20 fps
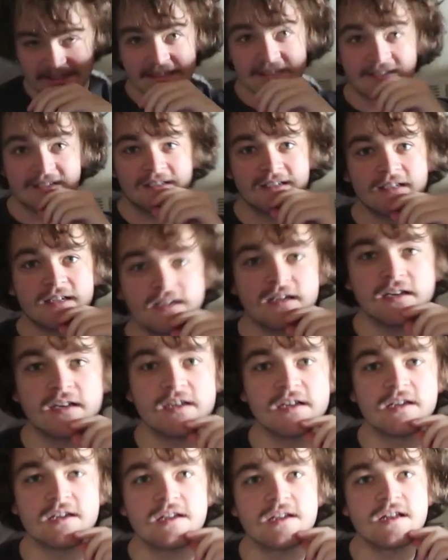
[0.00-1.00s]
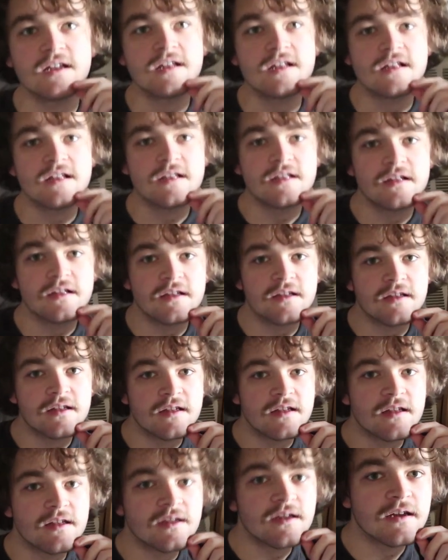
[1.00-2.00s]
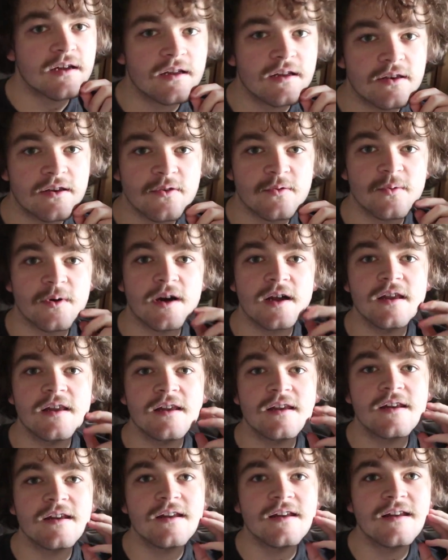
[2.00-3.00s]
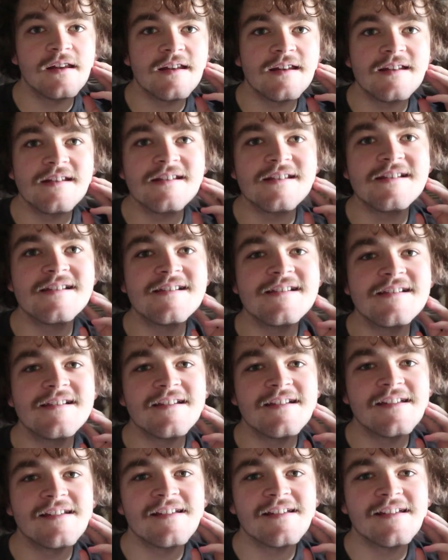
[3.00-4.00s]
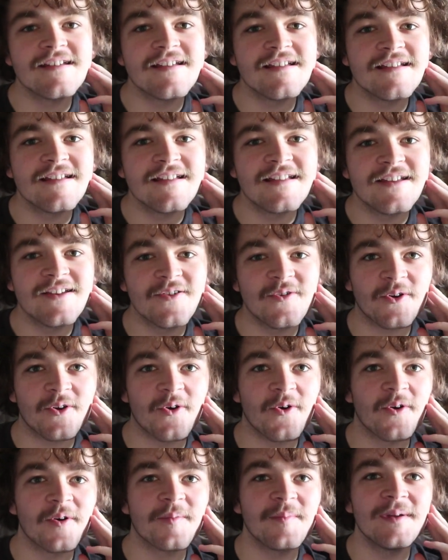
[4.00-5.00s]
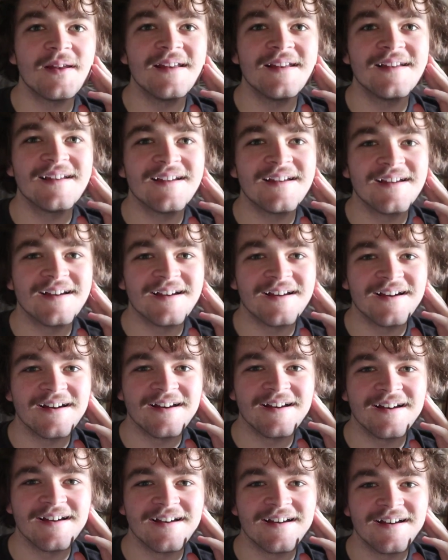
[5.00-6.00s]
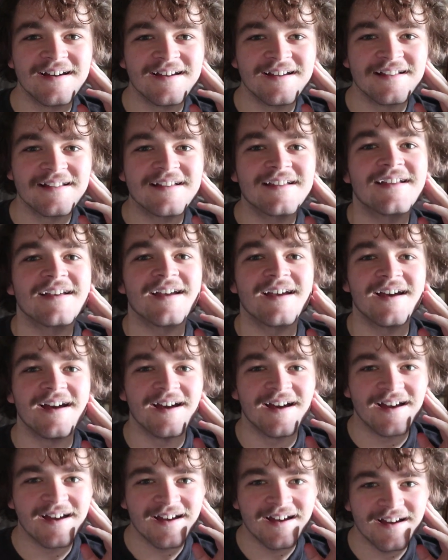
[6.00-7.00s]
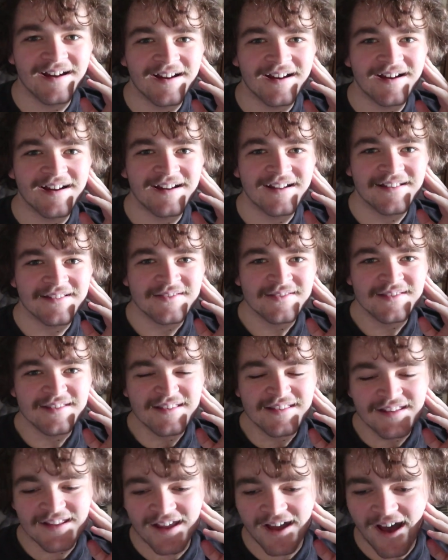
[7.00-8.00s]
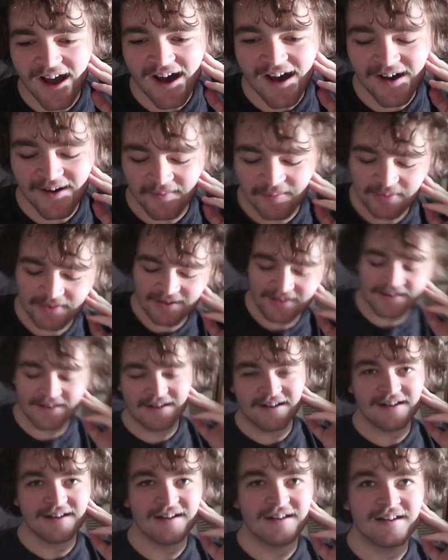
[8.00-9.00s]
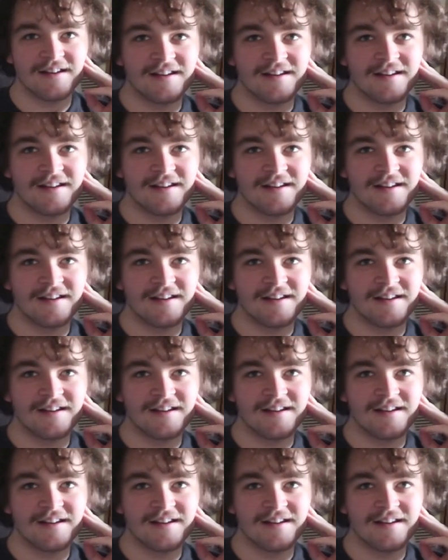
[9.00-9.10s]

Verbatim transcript: Zach, this is what I do when I don't have content. Do what? This is what I do when I don't have content. You're recording me? Yeah. Hi. How you doing? Pretty good.